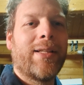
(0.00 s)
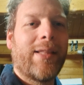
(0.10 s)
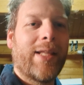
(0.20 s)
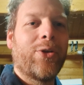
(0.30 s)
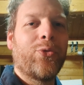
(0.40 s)

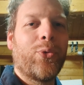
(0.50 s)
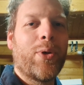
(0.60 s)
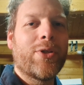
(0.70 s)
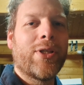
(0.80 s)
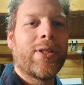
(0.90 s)
Thank you for
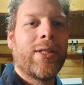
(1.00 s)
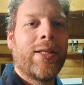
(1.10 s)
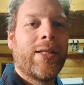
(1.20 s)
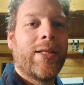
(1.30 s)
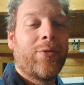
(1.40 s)
watching.
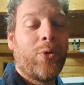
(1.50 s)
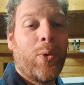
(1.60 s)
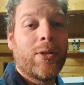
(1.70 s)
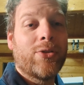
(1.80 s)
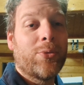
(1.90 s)
If you
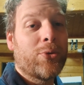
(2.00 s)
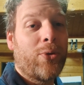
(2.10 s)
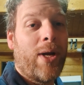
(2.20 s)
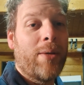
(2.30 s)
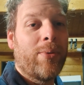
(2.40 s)
want,
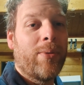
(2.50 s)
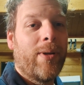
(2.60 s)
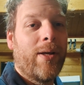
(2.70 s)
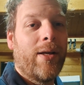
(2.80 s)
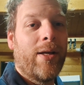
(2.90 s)
subscribe.
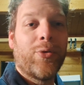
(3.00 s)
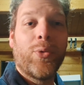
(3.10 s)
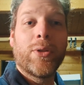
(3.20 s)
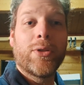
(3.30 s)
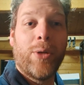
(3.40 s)
If you
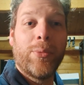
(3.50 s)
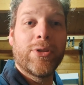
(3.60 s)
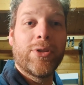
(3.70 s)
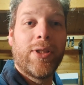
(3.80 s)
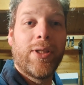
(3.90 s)
want,
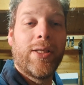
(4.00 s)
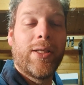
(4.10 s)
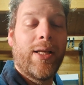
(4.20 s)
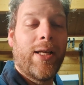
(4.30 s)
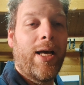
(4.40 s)
comment.
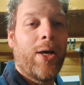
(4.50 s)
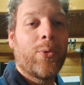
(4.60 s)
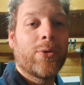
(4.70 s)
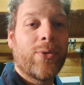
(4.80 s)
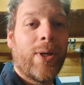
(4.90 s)
I
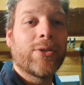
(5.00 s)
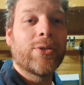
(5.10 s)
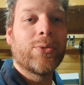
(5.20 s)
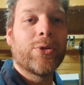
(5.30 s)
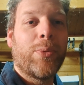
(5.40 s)
will try
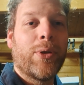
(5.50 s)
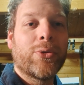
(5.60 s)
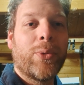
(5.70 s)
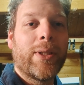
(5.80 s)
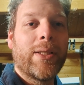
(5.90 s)
to respond
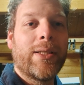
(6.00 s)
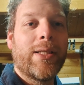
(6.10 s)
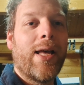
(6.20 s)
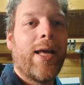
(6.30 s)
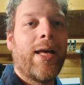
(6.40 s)
quickly.
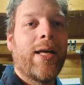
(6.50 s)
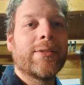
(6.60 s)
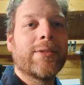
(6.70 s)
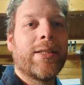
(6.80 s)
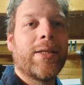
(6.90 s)

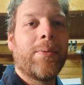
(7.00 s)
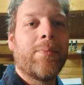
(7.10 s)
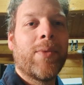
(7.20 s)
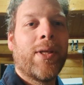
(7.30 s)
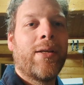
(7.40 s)
And
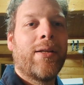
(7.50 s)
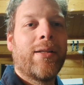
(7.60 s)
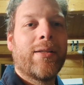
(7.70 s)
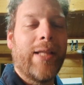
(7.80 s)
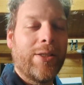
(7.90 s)

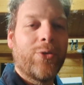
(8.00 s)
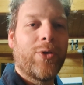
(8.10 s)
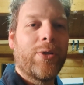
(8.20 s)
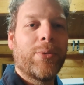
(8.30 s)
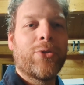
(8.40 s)
thank you
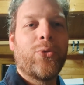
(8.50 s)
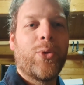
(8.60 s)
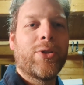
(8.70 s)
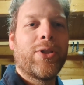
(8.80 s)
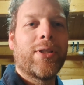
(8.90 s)
very much for
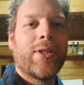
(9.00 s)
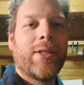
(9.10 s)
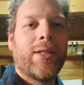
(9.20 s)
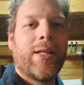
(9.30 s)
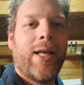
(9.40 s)
watching.
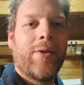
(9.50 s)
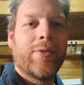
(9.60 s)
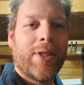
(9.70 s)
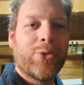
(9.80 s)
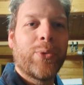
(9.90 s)
Have a
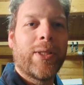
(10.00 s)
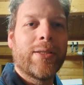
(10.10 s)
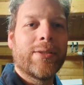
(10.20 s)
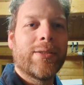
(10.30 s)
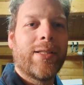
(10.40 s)
nice
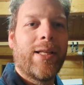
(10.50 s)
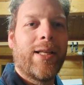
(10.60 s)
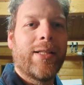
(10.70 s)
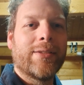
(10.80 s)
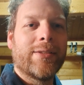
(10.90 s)
weekend,
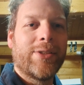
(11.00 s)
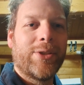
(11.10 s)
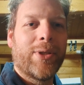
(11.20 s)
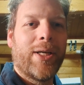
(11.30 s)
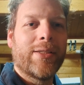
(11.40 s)
and see
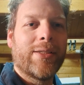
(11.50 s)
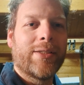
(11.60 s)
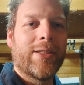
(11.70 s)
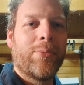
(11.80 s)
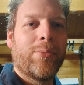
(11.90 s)
you guys
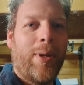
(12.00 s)
next time.